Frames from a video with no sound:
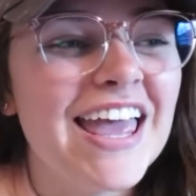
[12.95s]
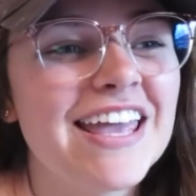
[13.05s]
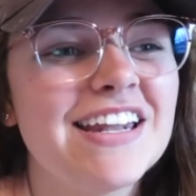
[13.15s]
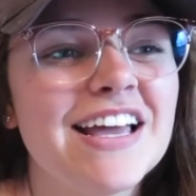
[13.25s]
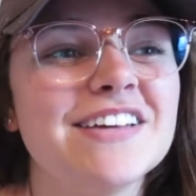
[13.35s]

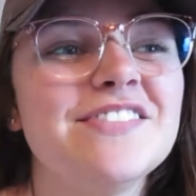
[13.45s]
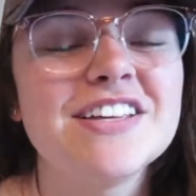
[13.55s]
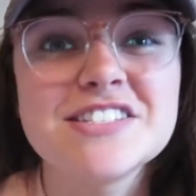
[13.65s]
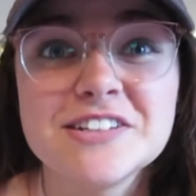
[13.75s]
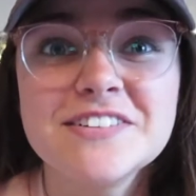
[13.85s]
and I am
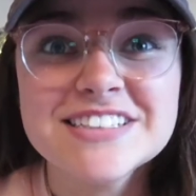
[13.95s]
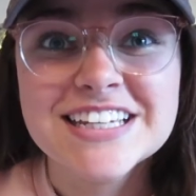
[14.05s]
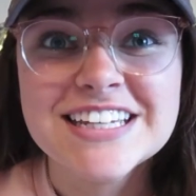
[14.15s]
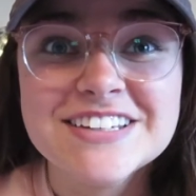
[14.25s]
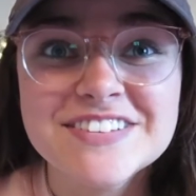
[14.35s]
so
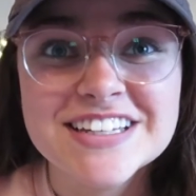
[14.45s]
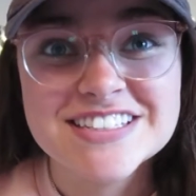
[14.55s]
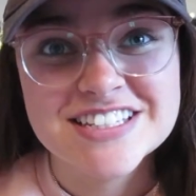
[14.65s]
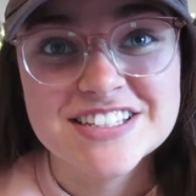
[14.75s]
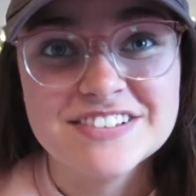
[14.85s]
excited
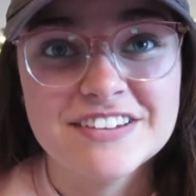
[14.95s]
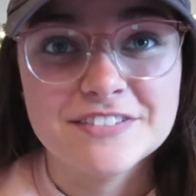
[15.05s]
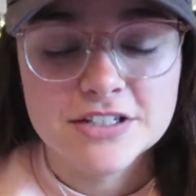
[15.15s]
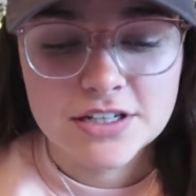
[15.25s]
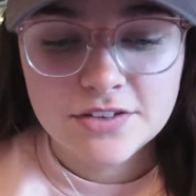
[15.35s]
because this is my
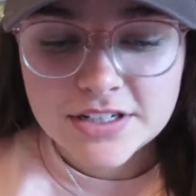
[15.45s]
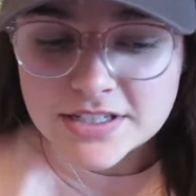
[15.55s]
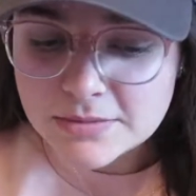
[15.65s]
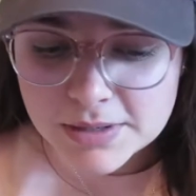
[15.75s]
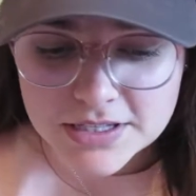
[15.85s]
first ever
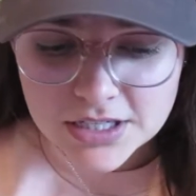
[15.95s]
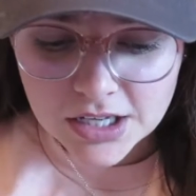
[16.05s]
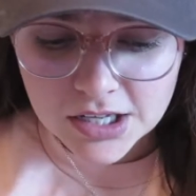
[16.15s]
Disney pins